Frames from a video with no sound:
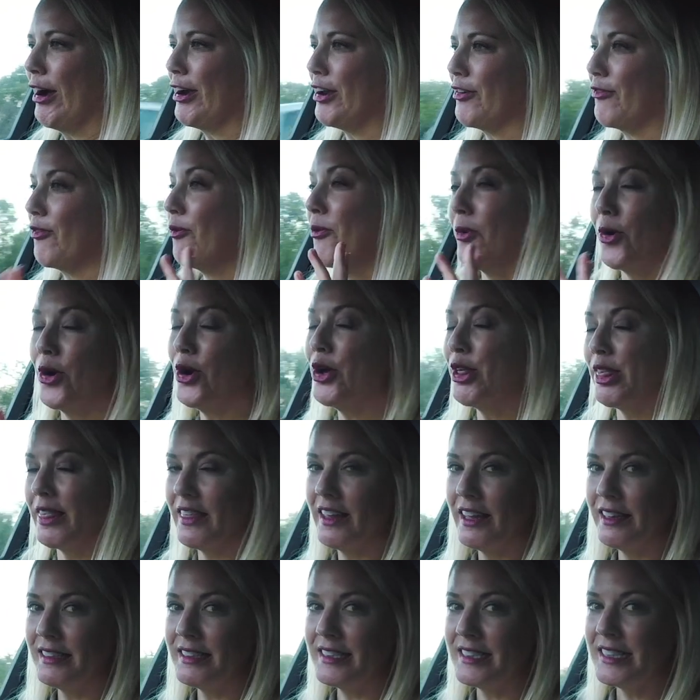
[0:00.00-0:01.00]
of worth
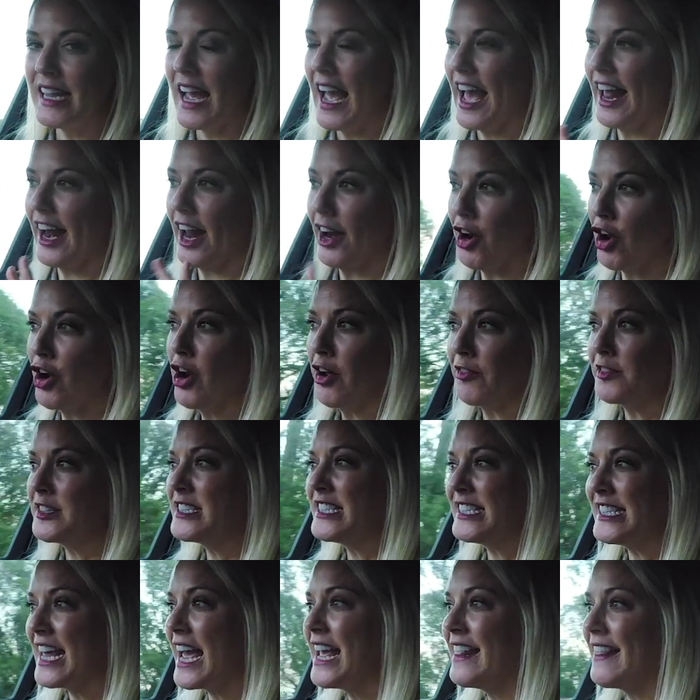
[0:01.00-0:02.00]
it. And I don't often
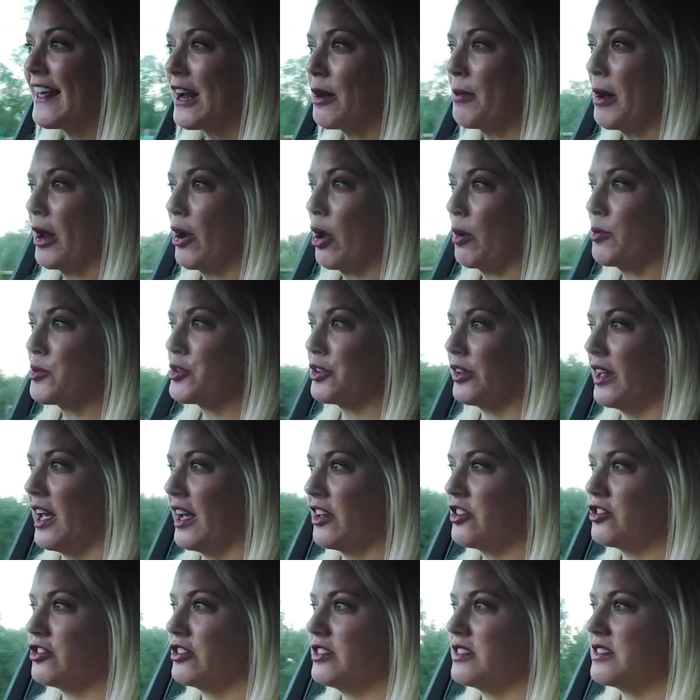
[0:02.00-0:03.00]
say that about optional
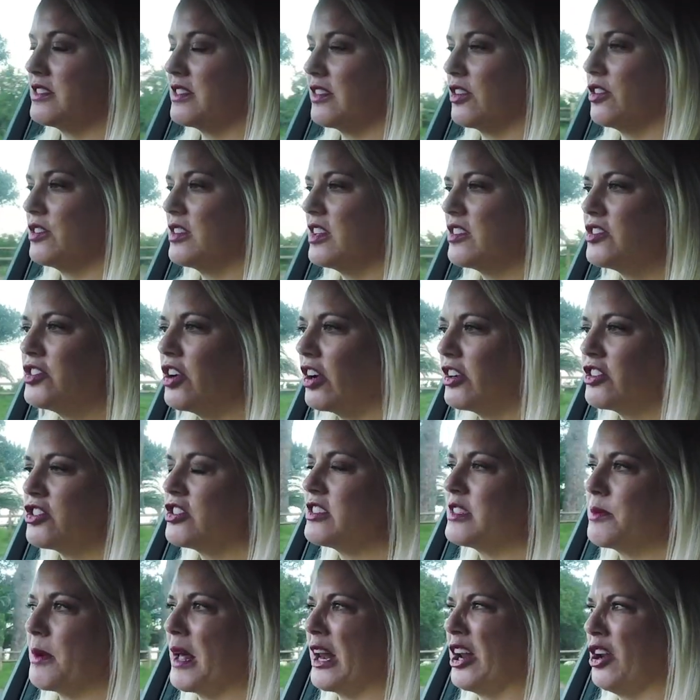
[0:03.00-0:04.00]
extras because it's not
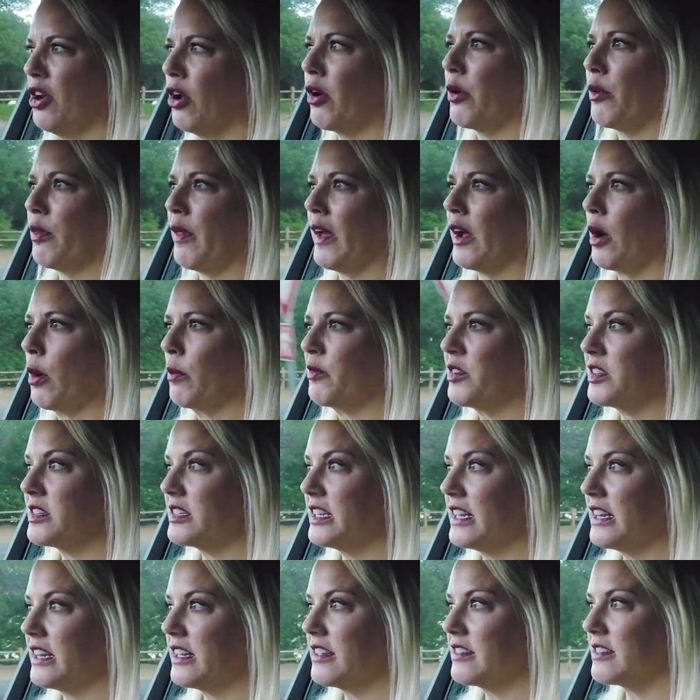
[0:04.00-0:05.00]
just about a look thing.
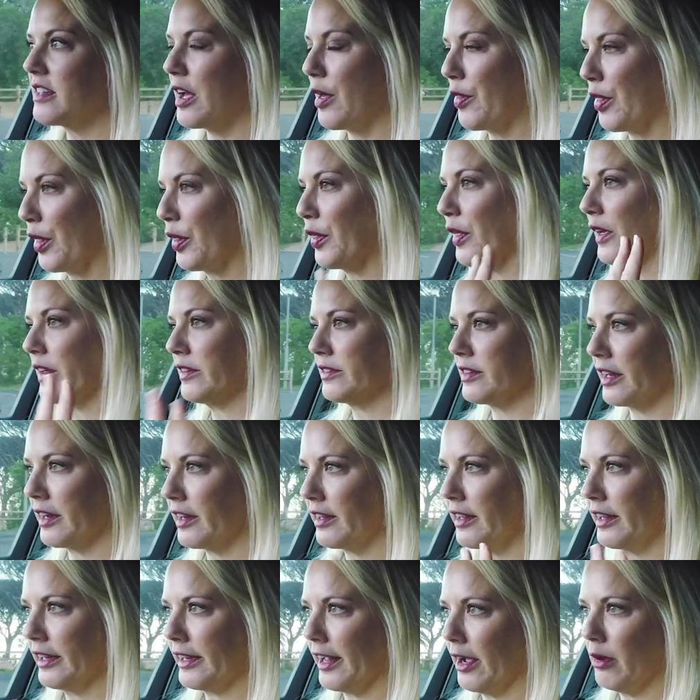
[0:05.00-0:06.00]
Obviously, there's other things that
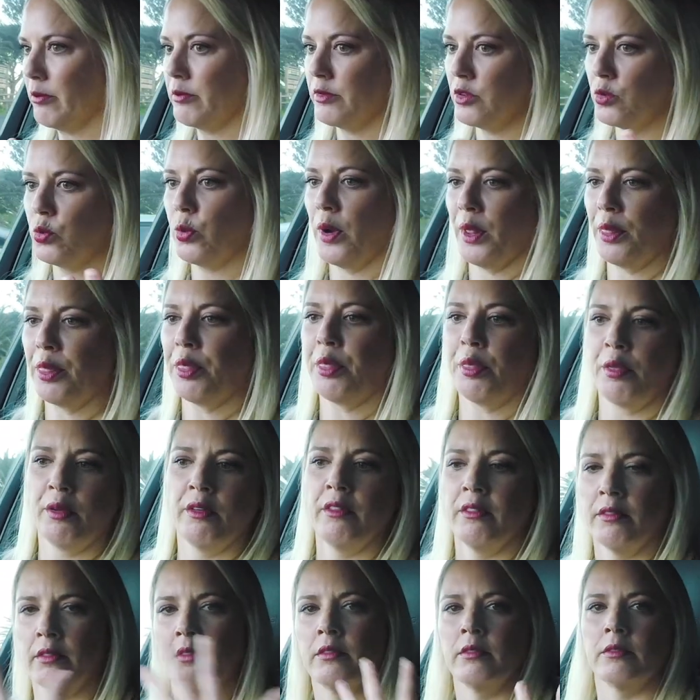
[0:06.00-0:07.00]
it comes with,
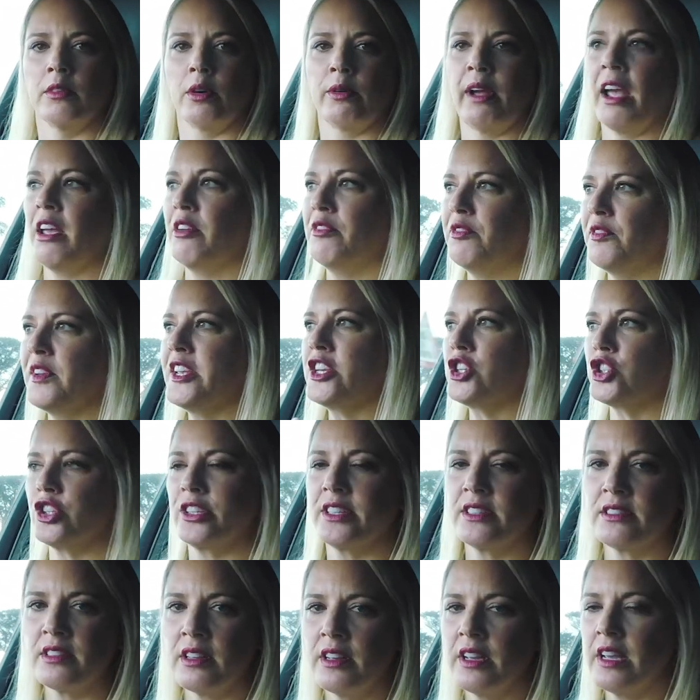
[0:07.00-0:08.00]
okay,
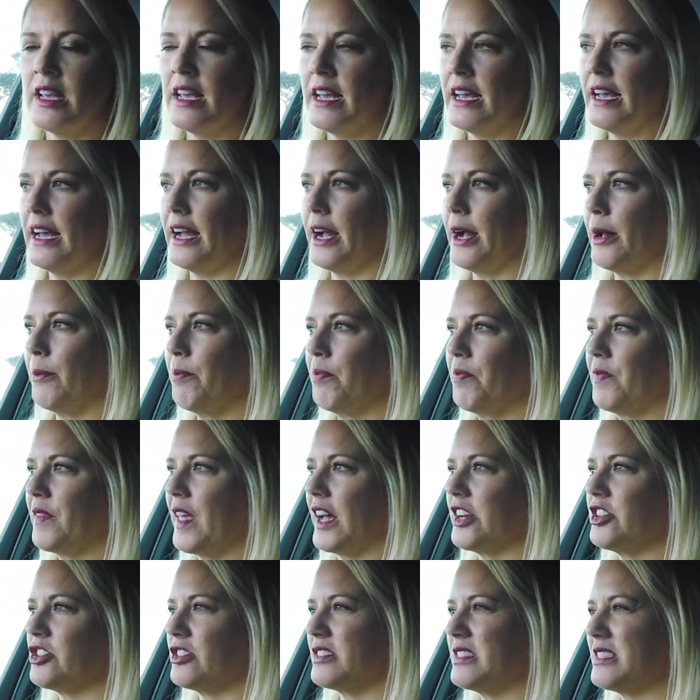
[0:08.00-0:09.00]
features
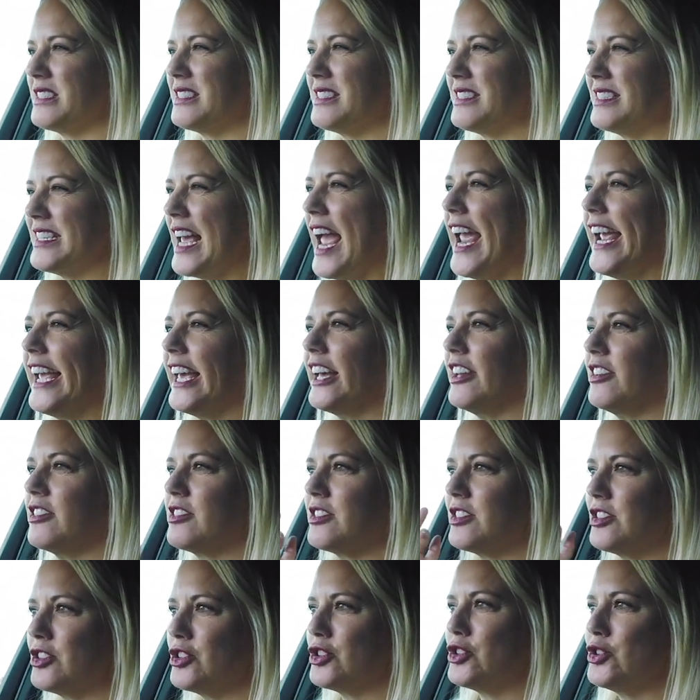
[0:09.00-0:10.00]
that just take
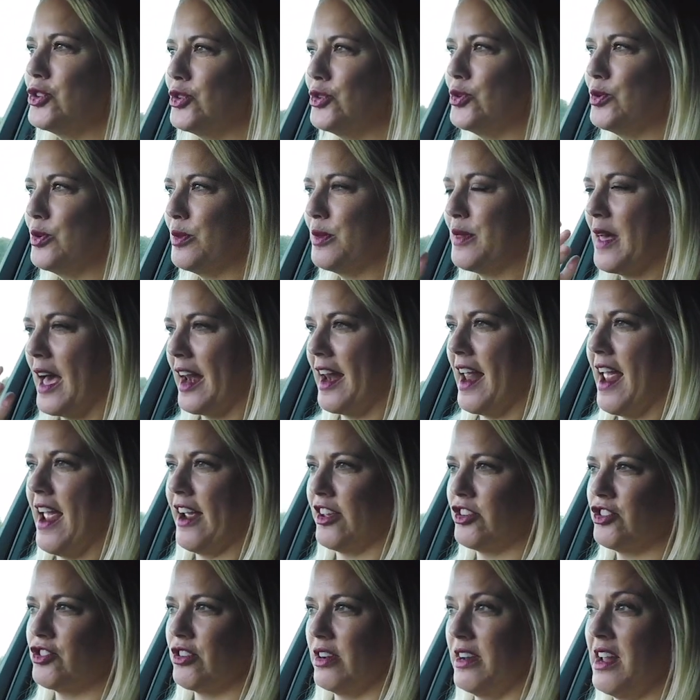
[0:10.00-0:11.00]
it to that
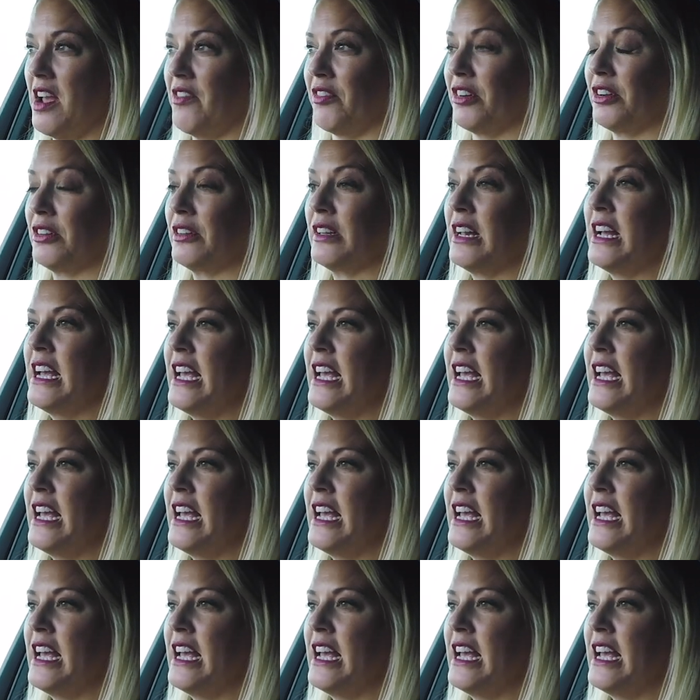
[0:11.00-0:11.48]
extra level.